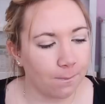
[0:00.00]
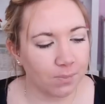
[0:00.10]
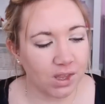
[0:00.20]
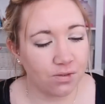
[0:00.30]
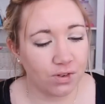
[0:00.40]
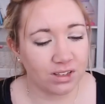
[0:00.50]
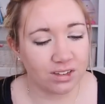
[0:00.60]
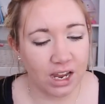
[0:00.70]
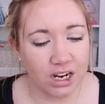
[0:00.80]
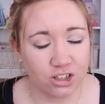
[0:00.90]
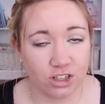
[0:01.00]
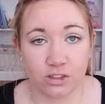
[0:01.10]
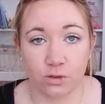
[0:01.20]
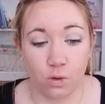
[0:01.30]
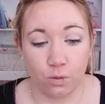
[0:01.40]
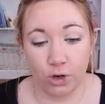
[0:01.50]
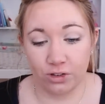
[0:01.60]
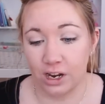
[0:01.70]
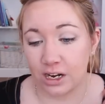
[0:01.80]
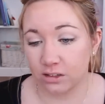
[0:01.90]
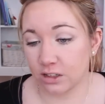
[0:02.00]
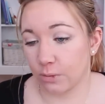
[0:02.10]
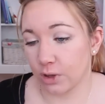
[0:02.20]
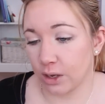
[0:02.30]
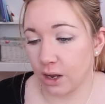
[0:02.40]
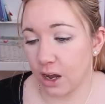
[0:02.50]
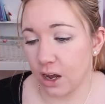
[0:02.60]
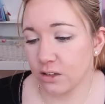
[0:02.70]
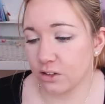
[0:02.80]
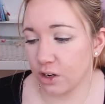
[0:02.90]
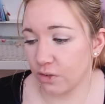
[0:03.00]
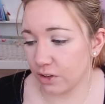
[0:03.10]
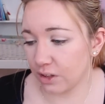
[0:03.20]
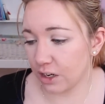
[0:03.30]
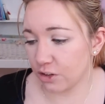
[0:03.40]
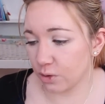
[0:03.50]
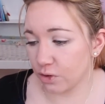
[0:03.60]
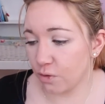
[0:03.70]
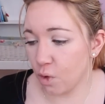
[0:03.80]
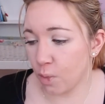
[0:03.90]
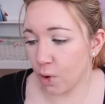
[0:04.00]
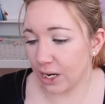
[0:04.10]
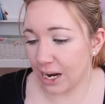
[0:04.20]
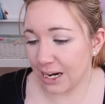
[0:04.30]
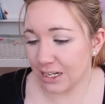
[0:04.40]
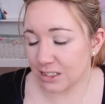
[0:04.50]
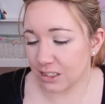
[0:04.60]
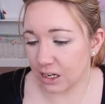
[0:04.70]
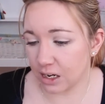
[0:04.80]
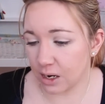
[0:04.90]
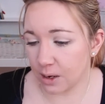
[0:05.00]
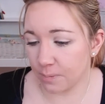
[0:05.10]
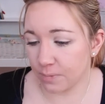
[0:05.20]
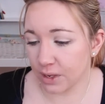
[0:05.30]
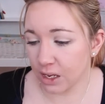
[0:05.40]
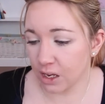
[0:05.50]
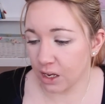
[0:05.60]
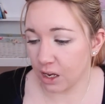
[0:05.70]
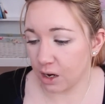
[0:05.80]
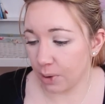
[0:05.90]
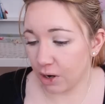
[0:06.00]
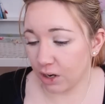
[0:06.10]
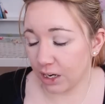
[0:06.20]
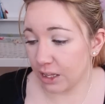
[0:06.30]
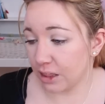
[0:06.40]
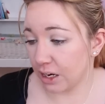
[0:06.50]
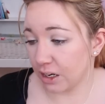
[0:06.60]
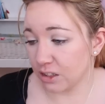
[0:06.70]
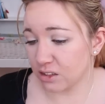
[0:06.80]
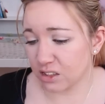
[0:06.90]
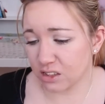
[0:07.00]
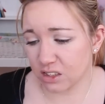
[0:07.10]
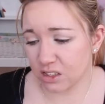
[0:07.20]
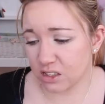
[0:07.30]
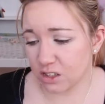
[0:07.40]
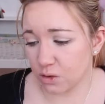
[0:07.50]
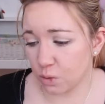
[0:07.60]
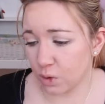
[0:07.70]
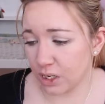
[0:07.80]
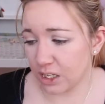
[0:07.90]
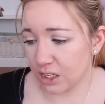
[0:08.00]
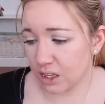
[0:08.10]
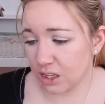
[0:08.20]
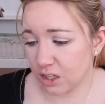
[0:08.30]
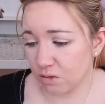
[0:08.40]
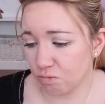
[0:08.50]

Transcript: of these mean. FSH, these are all words I understand what they are, so FSH was 4.8, and apparently that is consistent with